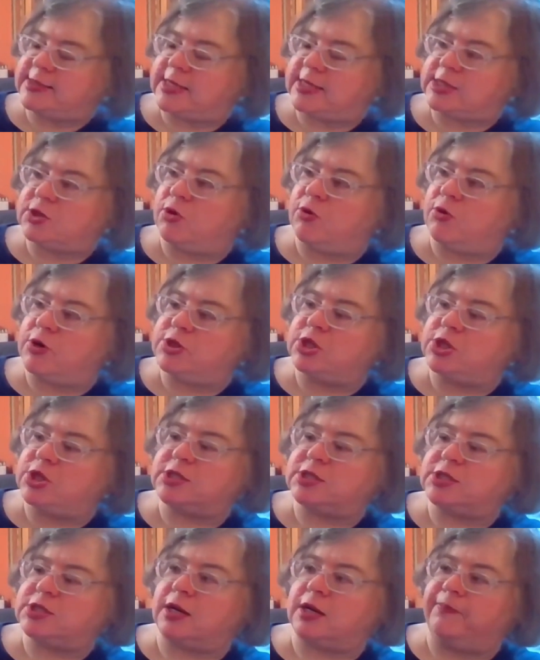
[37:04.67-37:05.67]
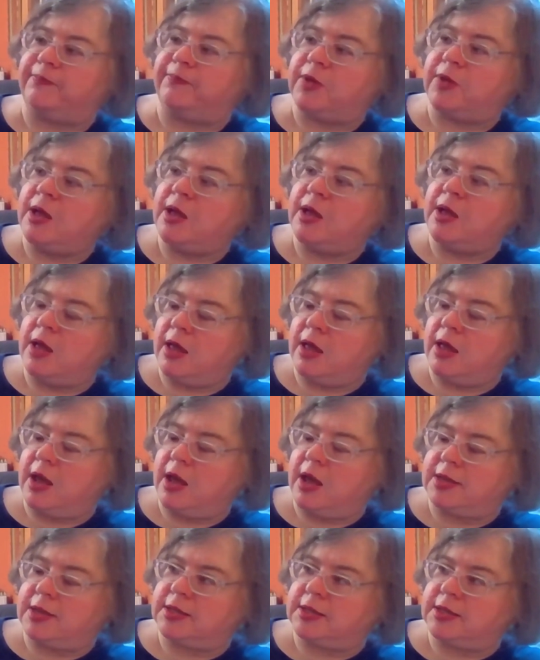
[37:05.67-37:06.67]
this gorgeous um
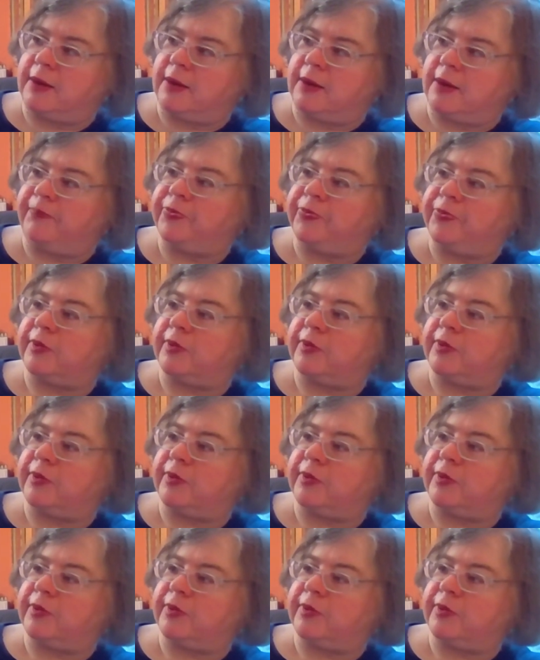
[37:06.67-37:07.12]
and um